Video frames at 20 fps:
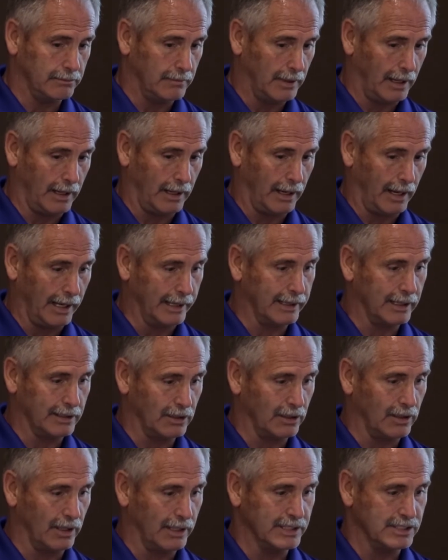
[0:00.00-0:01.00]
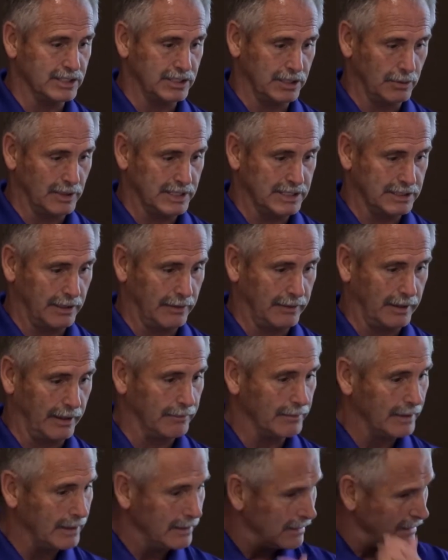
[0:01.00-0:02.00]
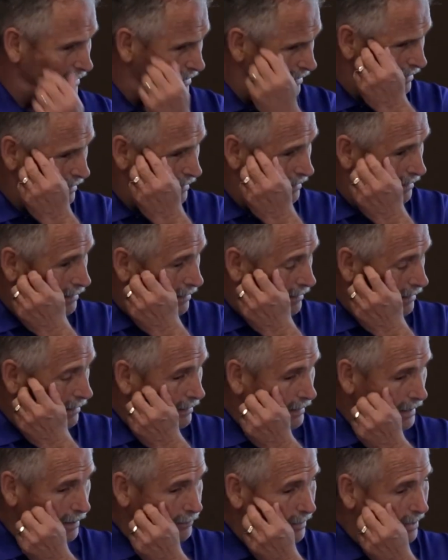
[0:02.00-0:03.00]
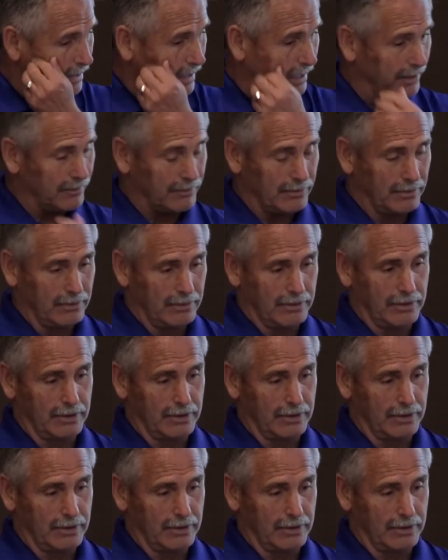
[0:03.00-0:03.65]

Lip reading: I get to look and see what's in there. Then we'll have